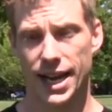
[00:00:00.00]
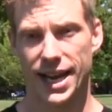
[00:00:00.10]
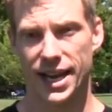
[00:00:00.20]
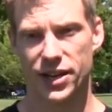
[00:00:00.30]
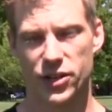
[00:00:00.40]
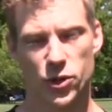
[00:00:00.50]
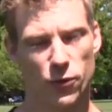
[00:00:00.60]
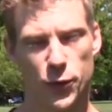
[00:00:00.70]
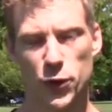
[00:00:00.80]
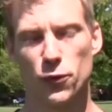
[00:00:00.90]
And
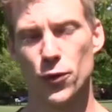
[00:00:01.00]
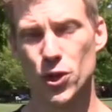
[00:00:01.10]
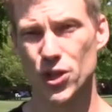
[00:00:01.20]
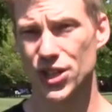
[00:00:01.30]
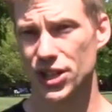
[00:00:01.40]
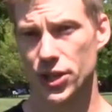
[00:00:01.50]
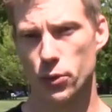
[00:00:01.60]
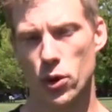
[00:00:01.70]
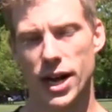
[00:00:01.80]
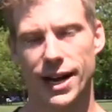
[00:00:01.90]
you'll feel full.
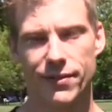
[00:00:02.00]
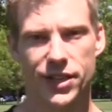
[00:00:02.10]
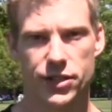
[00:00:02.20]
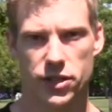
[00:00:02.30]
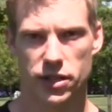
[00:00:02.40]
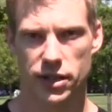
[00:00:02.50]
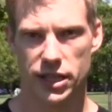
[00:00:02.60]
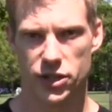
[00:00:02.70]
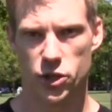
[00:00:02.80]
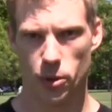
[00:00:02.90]
You won't have these
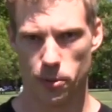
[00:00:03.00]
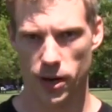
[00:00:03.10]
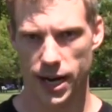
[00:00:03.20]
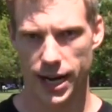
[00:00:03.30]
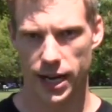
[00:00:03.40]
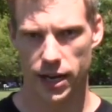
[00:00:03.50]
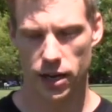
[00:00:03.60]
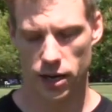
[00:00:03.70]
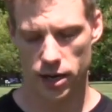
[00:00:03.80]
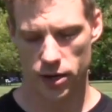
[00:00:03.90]
super high
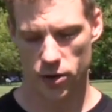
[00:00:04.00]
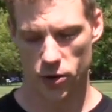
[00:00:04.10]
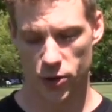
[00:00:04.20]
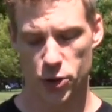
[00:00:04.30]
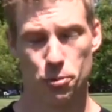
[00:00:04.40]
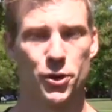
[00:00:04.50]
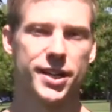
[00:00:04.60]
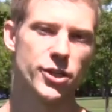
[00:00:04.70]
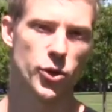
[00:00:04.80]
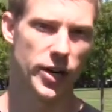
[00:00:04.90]
or super
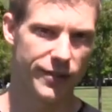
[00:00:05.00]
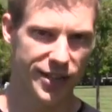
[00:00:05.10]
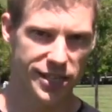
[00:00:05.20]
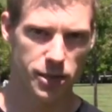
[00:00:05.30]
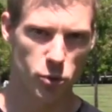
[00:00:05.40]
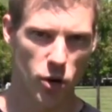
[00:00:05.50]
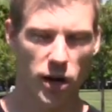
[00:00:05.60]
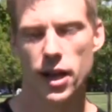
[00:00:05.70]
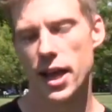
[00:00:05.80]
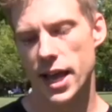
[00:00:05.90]
intense cravings
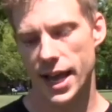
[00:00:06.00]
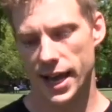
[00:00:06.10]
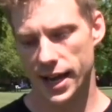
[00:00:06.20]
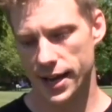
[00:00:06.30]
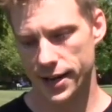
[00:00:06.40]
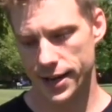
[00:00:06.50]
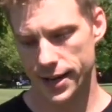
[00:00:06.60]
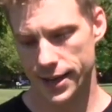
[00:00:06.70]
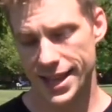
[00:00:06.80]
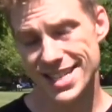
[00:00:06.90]
anymore. And
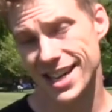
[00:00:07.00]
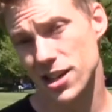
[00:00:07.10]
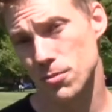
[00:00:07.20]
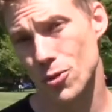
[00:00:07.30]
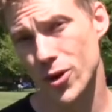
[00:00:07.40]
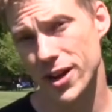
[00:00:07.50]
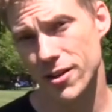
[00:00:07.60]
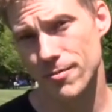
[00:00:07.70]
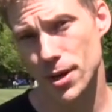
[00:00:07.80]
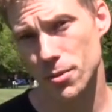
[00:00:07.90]
that's kind of the point
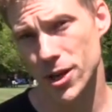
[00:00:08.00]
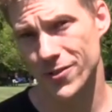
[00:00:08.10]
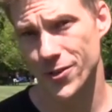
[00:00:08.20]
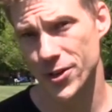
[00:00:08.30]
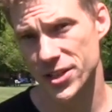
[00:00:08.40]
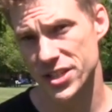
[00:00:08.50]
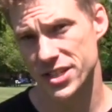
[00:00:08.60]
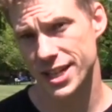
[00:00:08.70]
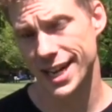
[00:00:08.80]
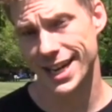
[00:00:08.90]
of Metabolic Furnace,
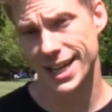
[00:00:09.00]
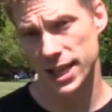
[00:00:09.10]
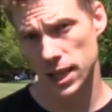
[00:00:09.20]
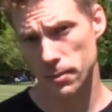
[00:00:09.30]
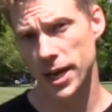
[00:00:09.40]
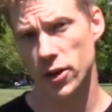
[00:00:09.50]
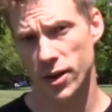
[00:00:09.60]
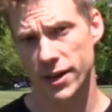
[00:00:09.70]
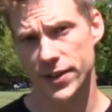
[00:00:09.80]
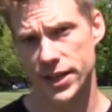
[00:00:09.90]
is to kind of eliminate
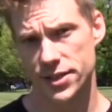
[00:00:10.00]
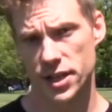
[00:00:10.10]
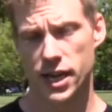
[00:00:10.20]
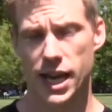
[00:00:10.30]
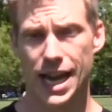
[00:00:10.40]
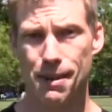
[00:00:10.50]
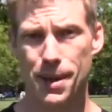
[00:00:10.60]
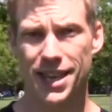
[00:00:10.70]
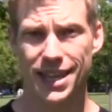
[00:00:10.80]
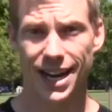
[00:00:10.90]
cravings and
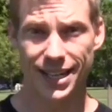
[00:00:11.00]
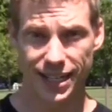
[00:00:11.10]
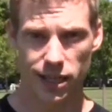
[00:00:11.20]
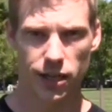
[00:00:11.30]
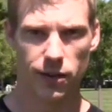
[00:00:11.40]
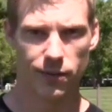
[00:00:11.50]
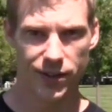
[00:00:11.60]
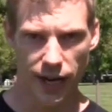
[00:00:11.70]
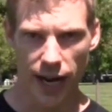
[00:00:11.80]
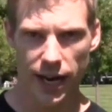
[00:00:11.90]
make the idea of
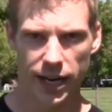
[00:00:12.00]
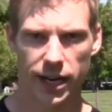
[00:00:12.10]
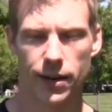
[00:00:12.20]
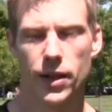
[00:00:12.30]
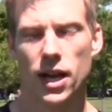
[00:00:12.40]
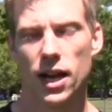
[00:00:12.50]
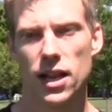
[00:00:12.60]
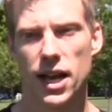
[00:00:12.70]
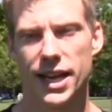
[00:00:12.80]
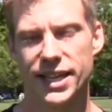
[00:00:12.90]
dieting
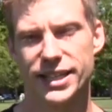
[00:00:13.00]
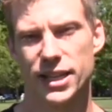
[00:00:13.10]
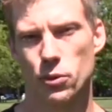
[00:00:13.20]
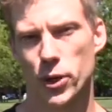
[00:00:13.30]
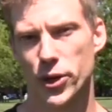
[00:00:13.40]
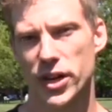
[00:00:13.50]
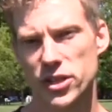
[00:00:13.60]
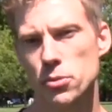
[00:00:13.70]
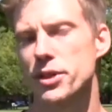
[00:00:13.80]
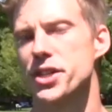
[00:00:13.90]
a lot easier, where you're
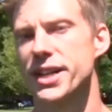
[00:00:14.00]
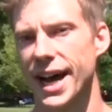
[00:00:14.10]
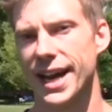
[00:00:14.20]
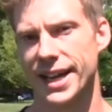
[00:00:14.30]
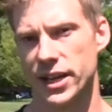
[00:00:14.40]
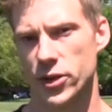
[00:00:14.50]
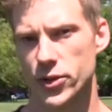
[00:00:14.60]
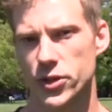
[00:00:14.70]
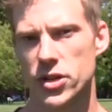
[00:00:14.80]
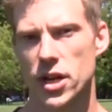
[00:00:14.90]
not so much dieting,
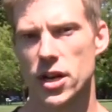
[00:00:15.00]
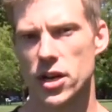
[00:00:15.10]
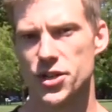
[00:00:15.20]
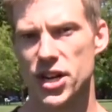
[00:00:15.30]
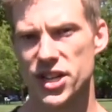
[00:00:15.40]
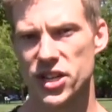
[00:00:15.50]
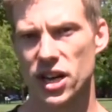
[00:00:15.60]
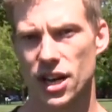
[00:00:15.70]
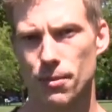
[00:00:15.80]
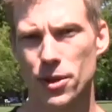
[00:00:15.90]
you're just
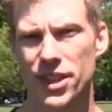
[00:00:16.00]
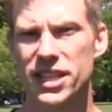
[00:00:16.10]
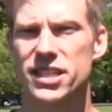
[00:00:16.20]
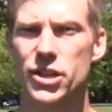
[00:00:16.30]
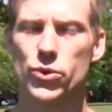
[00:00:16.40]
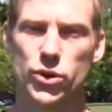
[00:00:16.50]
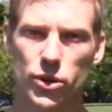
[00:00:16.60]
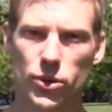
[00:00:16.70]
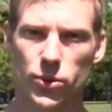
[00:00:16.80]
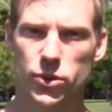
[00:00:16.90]
changing a couple of things that you
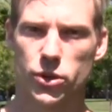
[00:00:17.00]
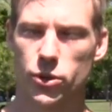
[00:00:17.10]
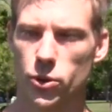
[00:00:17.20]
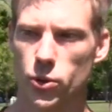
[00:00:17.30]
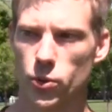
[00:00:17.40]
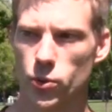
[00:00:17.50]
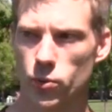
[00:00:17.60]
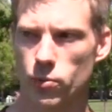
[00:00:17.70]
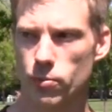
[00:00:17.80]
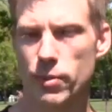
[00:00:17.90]
do
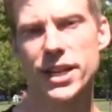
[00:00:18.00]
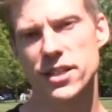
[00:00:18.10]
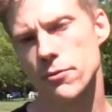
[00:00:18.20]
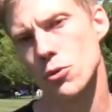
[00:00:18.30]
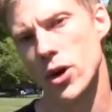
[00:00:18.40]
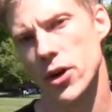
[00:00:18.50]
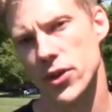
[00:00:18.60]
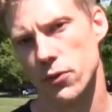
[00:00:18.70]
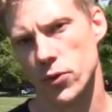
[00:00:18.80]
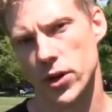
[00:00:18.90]
to make stuff more
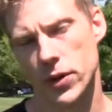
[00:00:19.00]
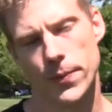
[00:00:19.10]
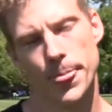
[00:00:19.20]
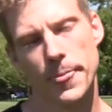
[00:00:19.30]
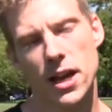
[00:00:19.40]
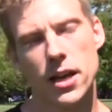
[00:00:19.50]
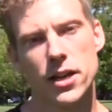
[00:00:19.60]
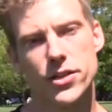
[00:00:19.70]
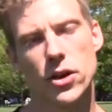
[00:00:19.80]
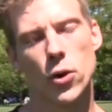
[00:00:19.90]
healthy for you.
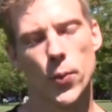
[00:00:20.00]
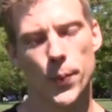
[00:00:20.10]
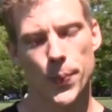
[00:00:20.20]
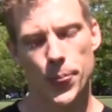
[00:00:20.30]
So